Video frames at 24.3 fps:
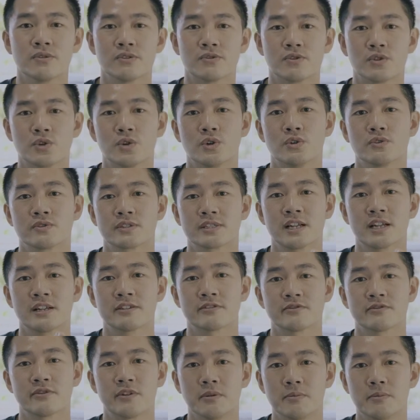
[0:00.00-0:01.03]
which will
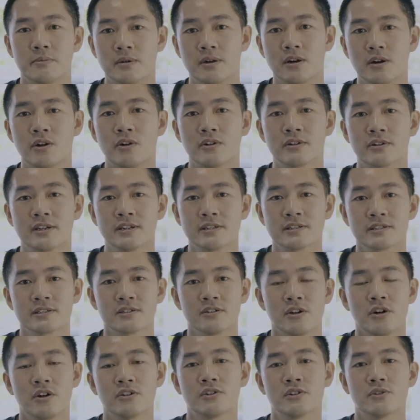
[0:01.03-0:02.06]
start from
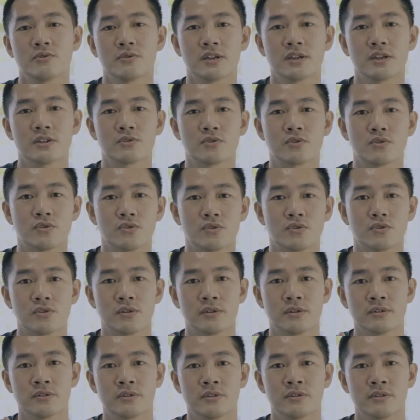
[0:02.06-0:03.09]
August all the way
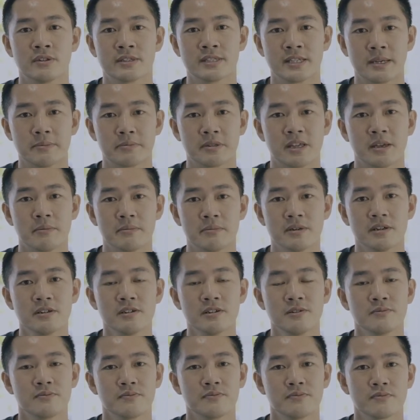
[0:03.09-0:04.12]
to September.